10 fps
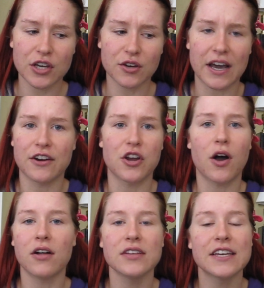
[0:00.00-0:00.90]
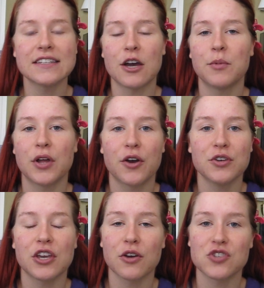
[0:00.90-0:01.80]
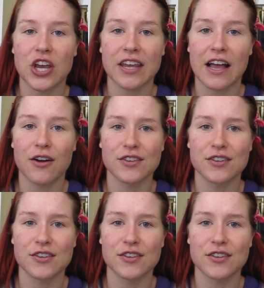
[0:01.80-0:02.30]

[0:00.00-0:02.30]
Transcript: I don't know, I'll link it down below. You can go check it out,